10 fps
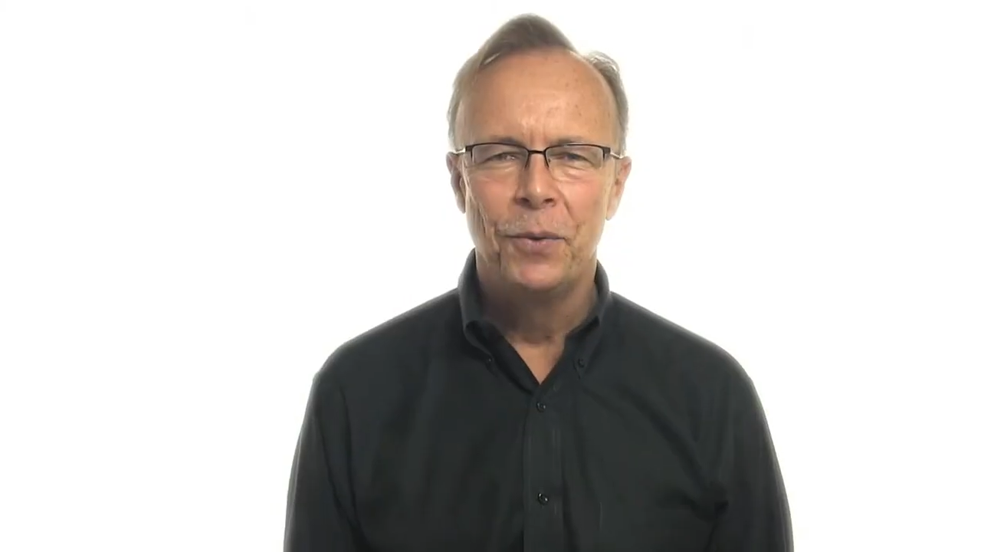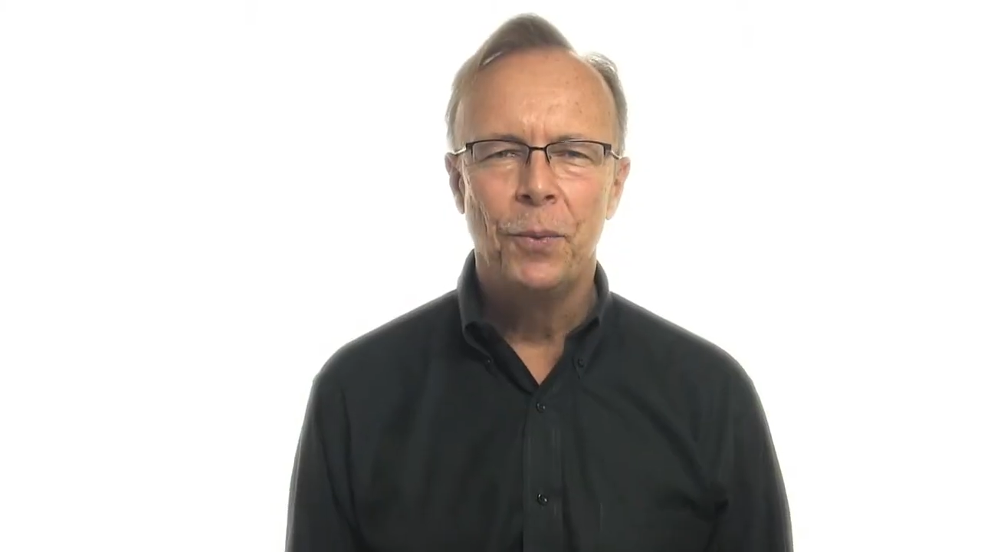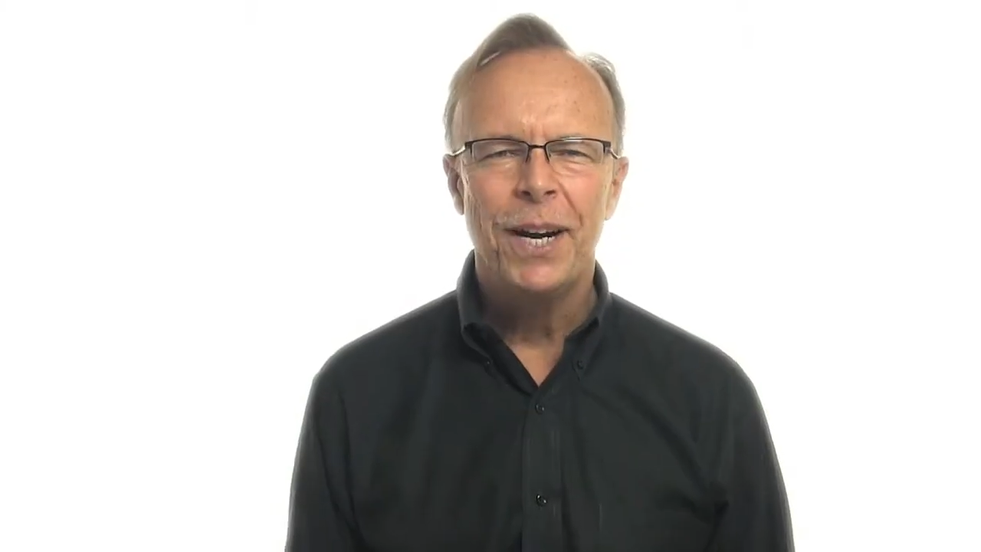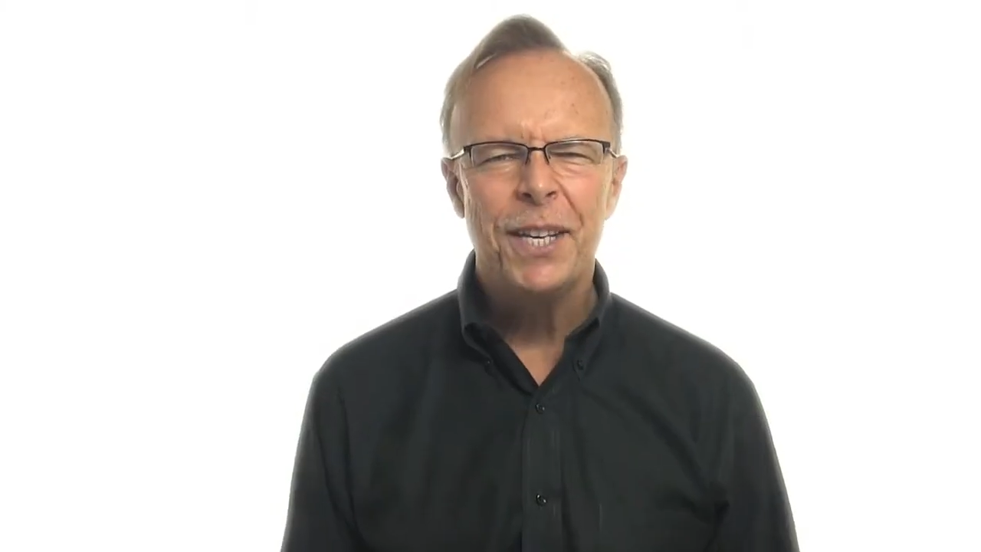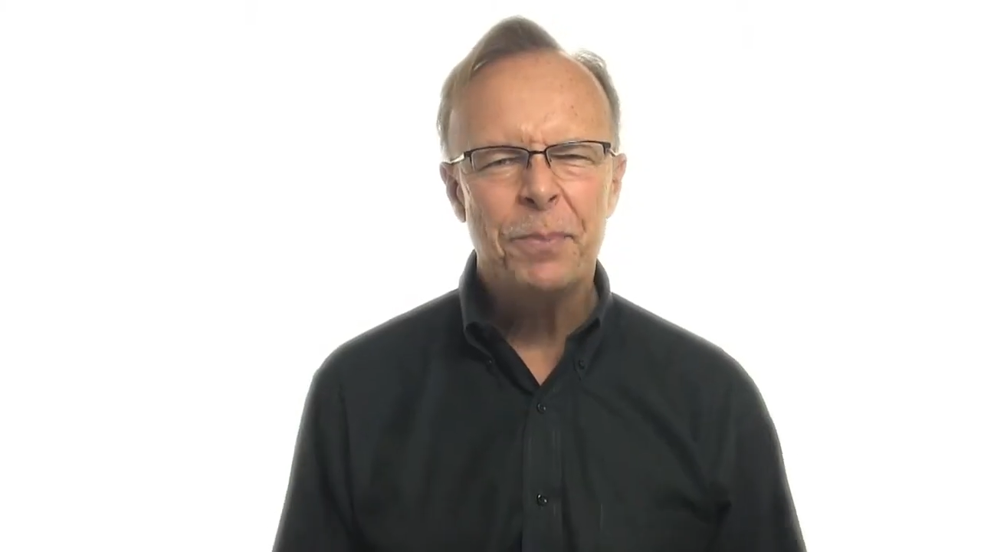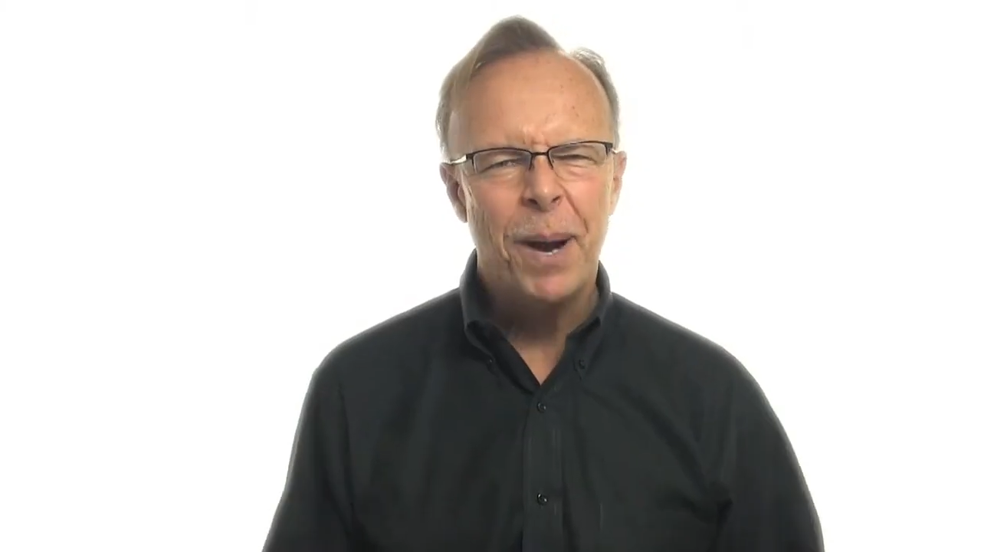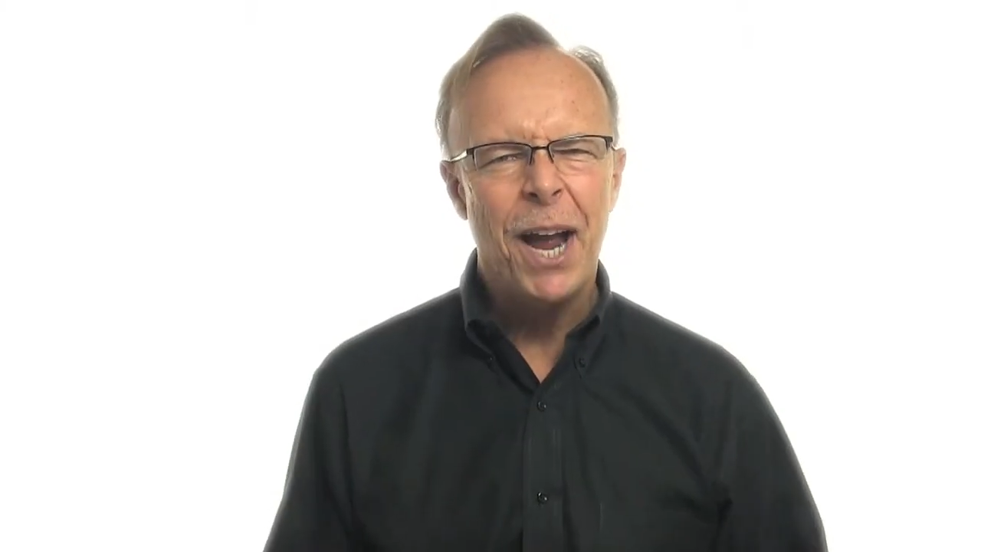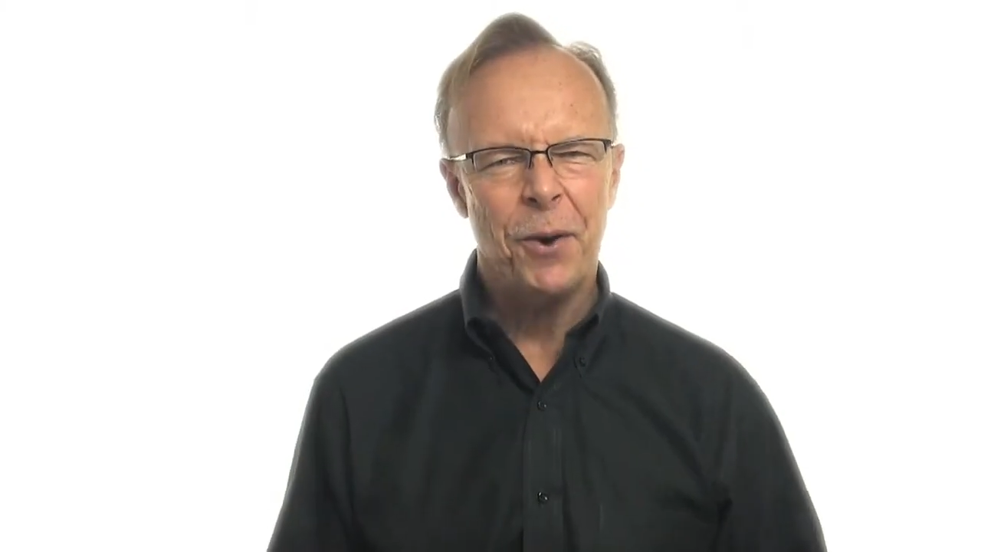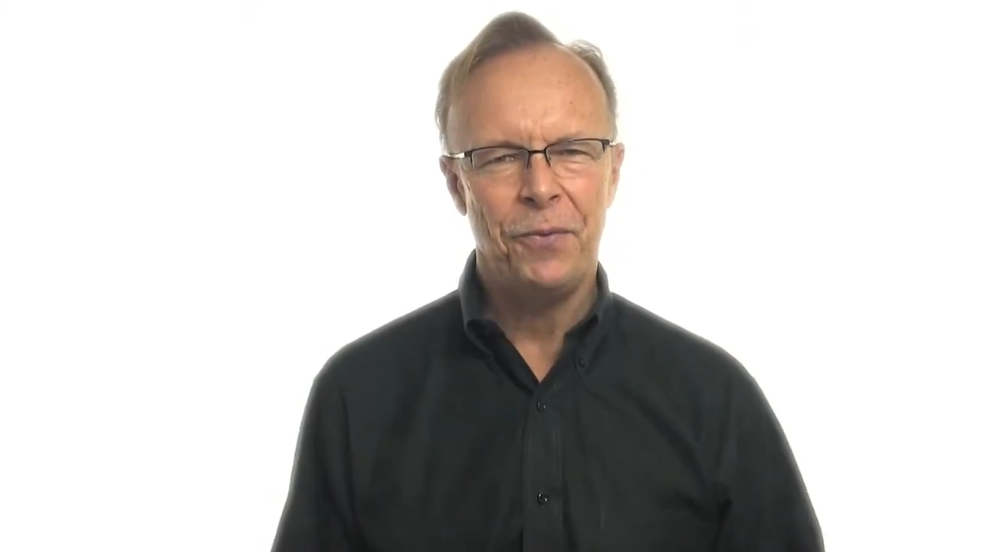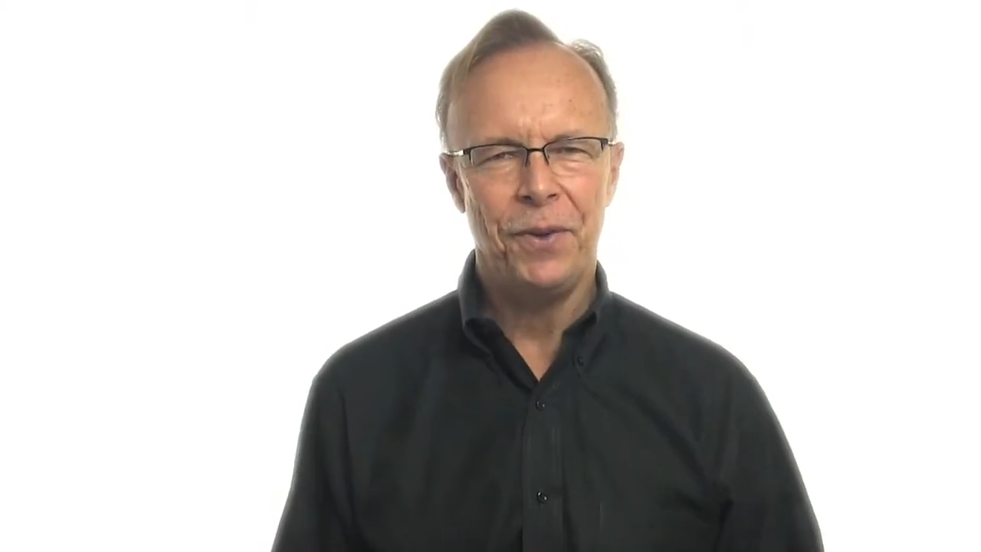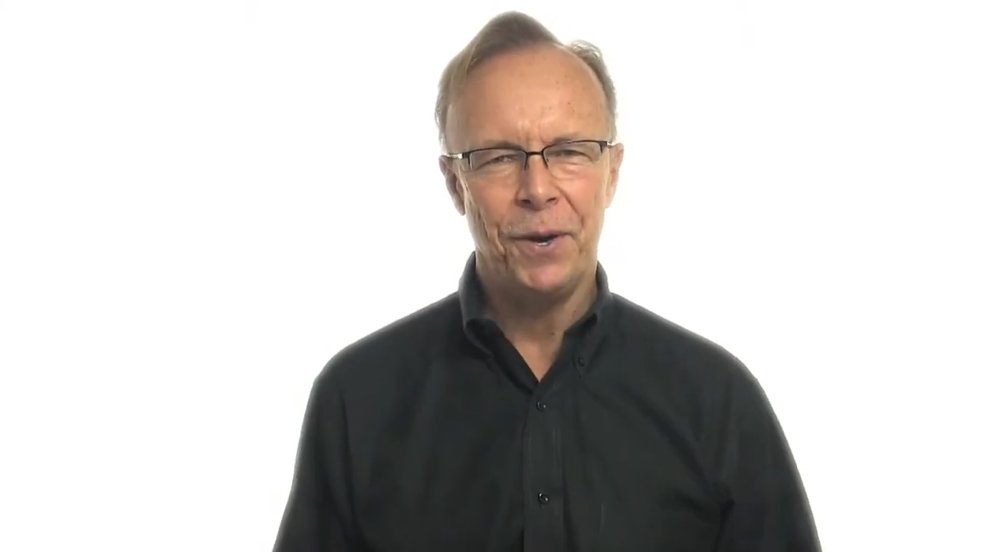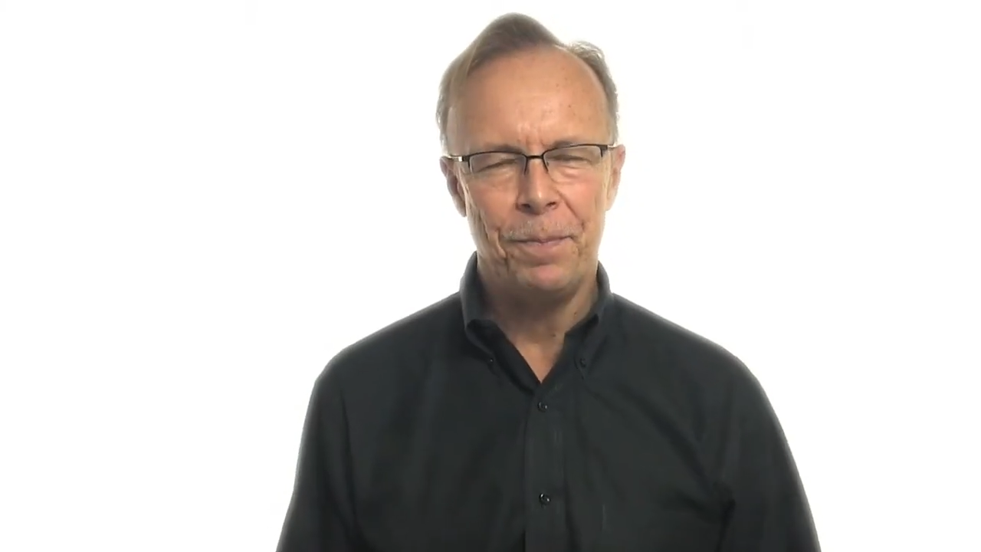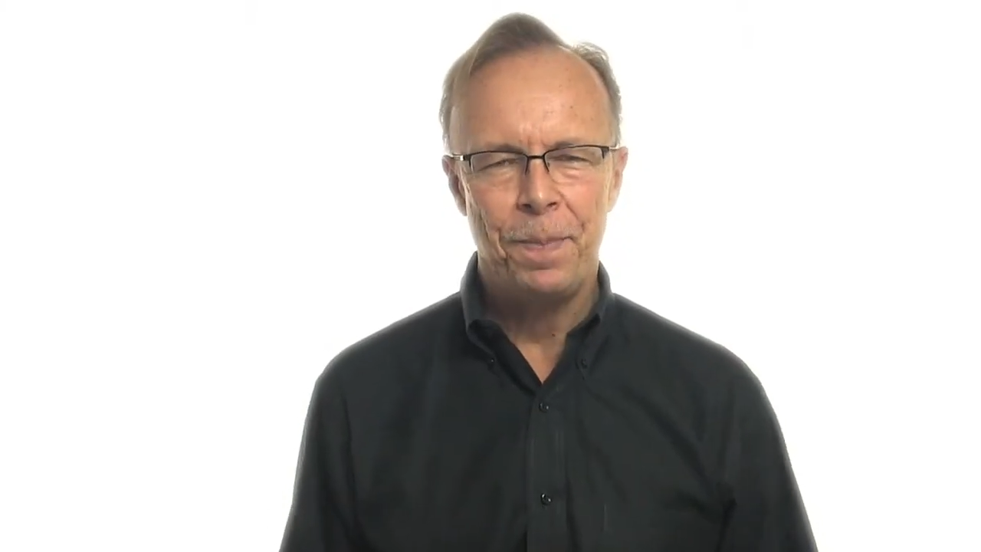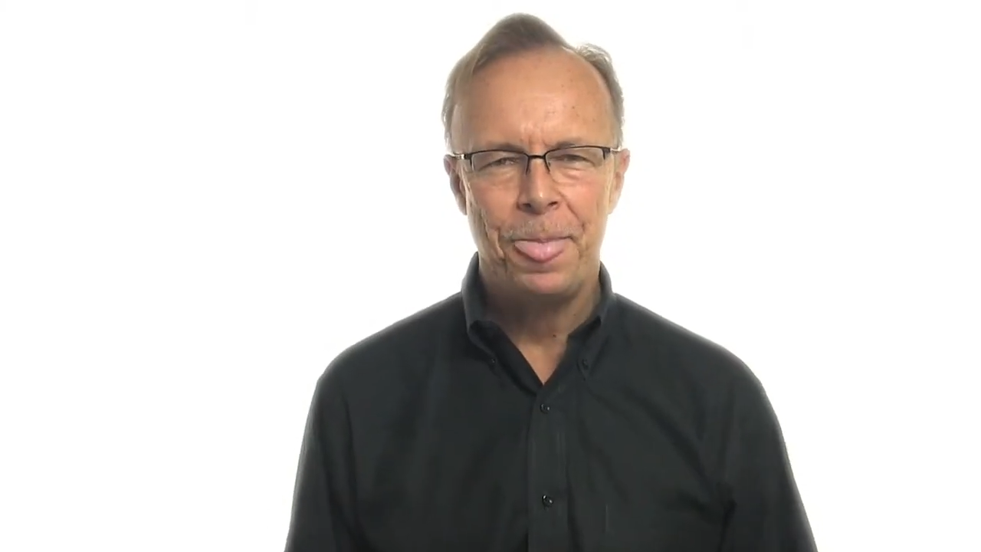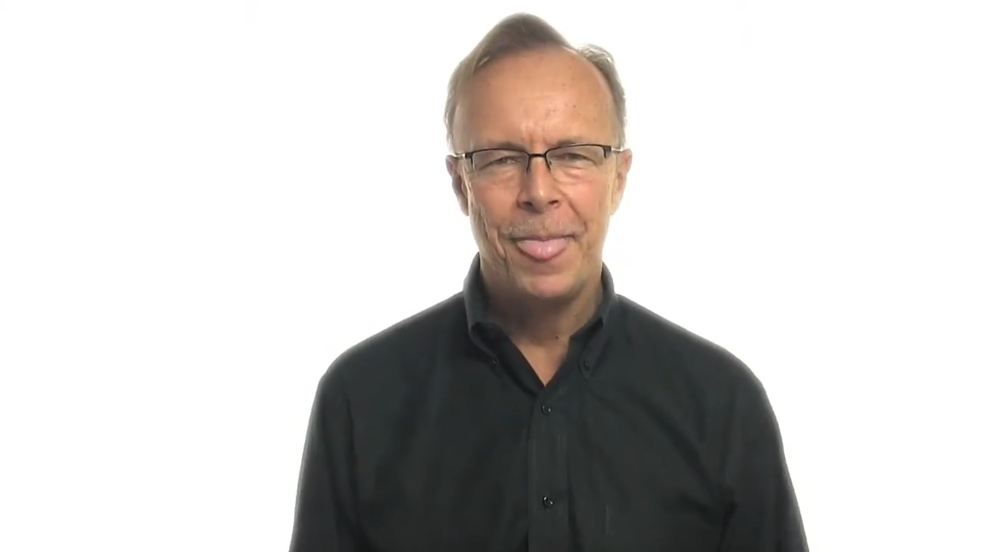What is biofilm?